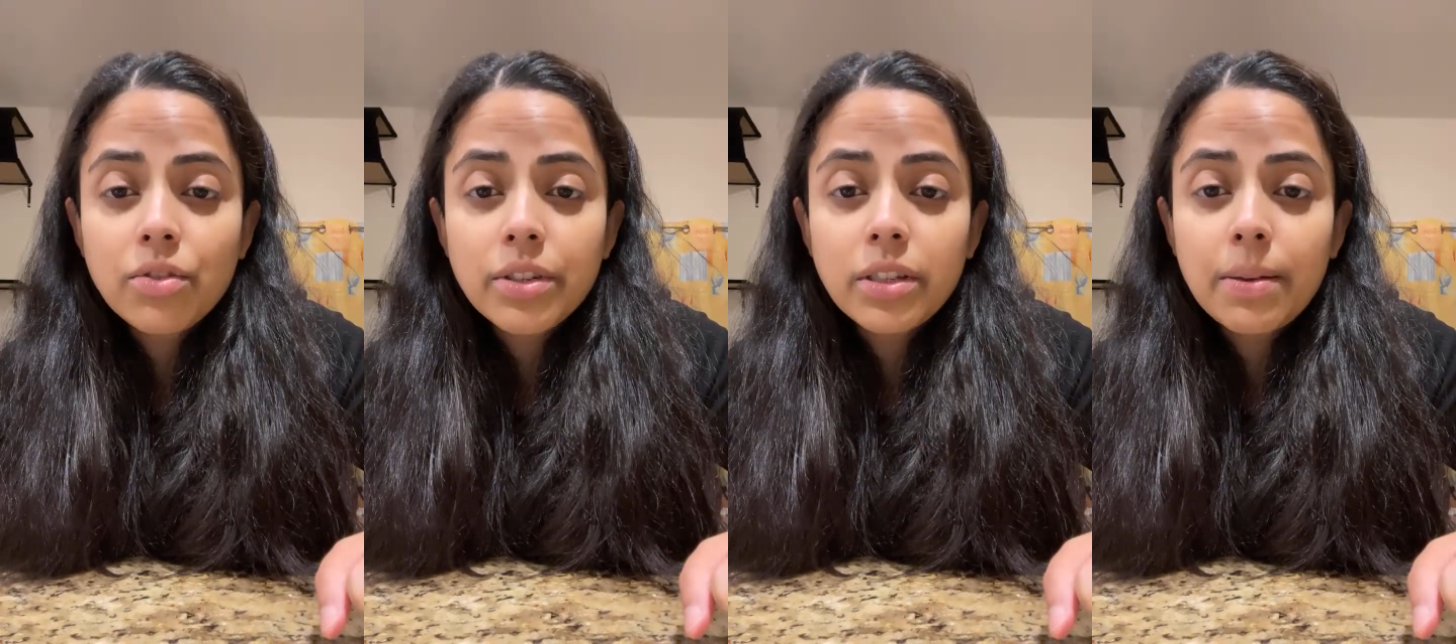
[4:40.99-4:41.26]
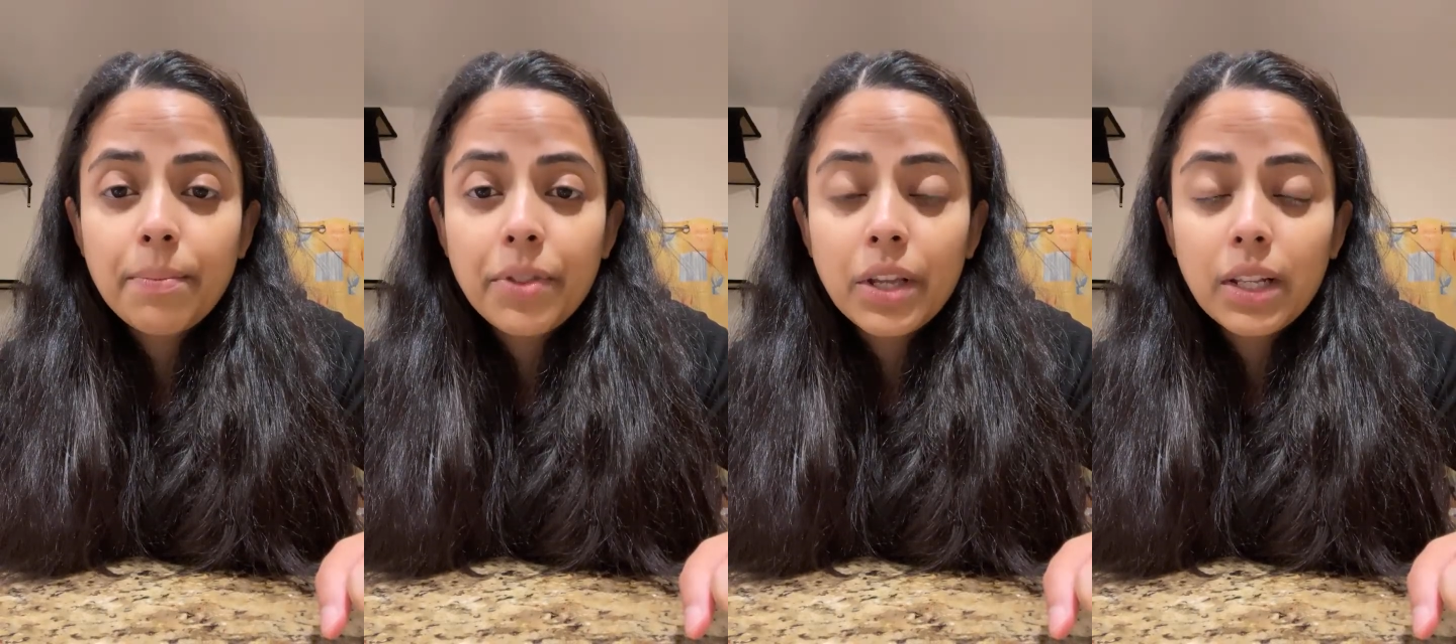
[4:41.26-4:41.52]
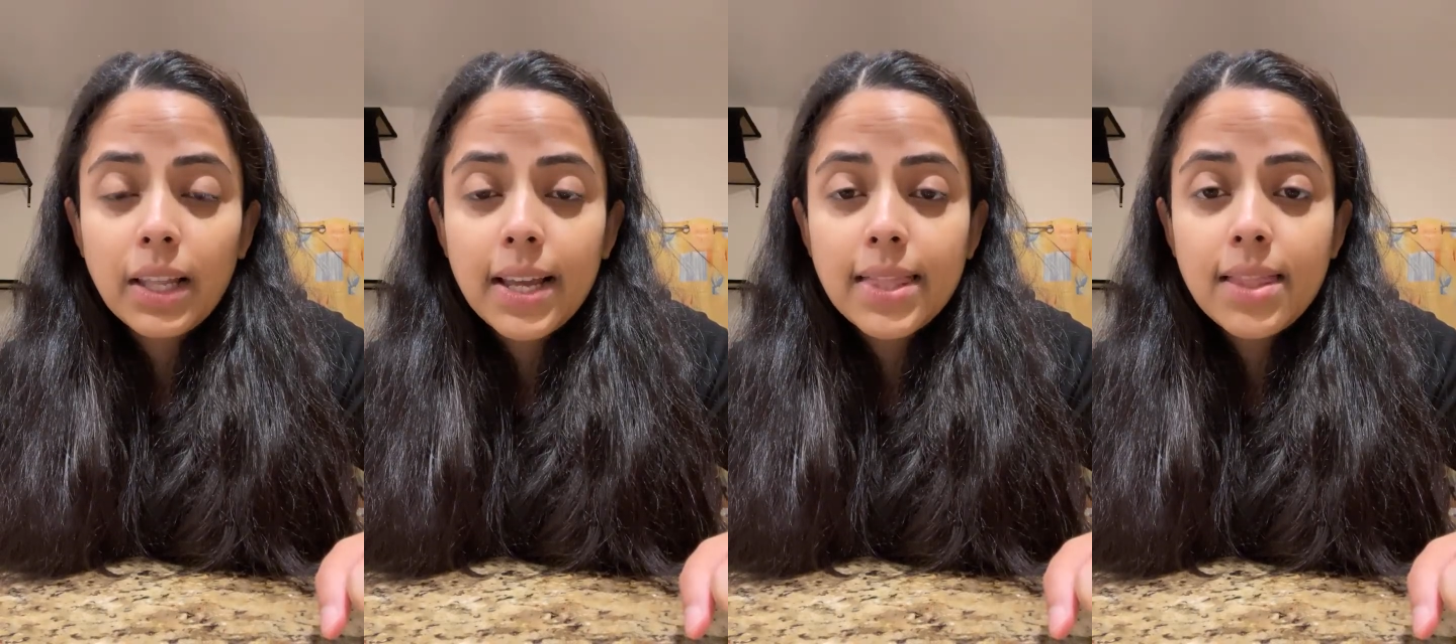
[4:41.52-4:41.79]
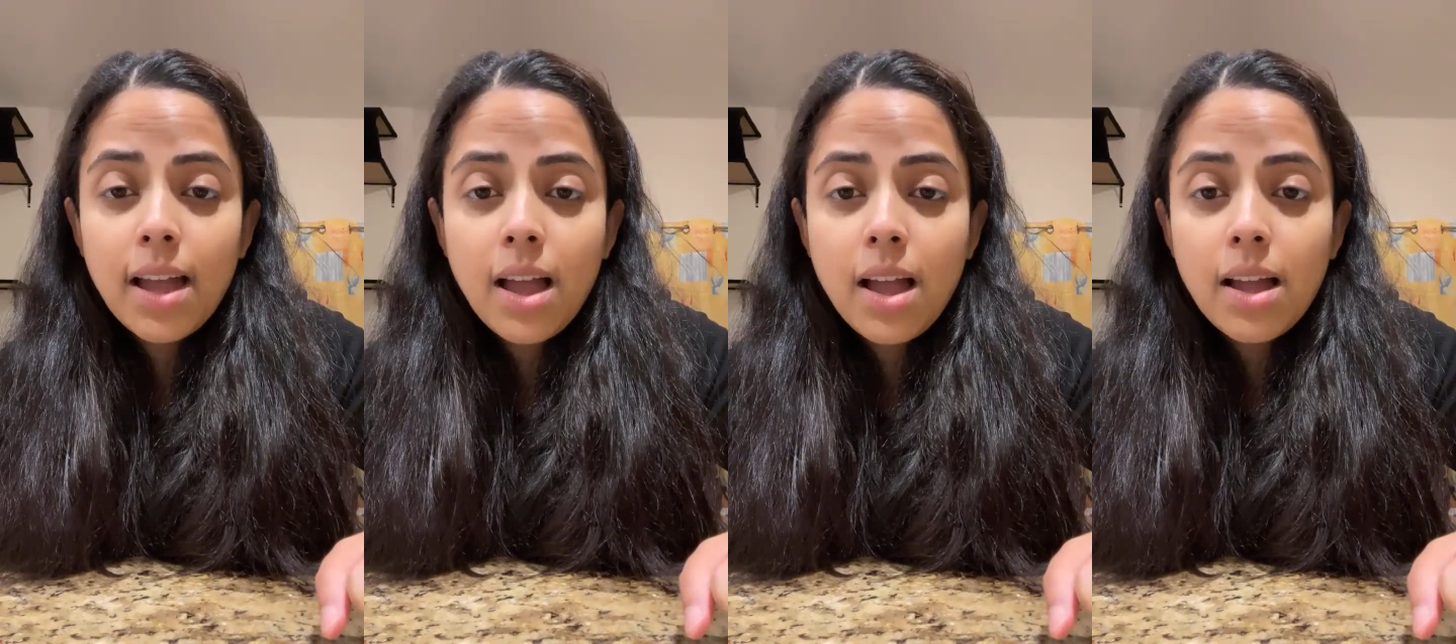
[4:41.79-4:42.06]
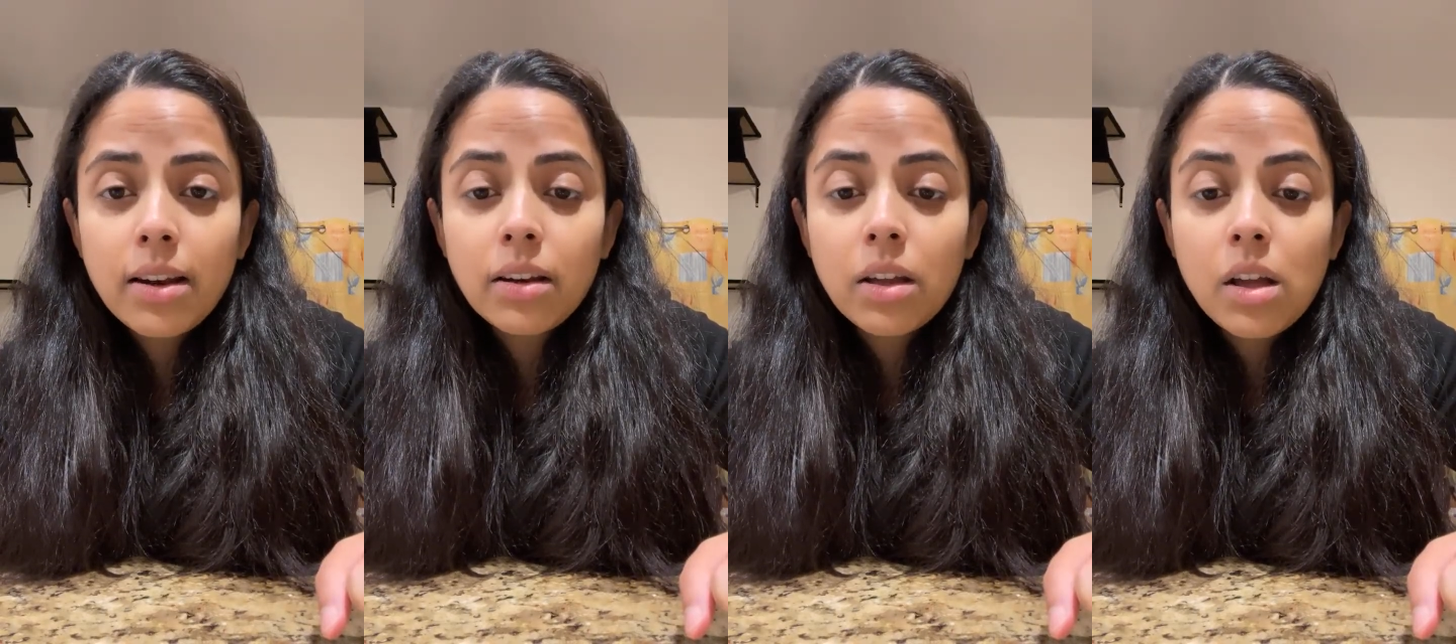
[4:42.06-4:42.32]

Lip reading: or something like that?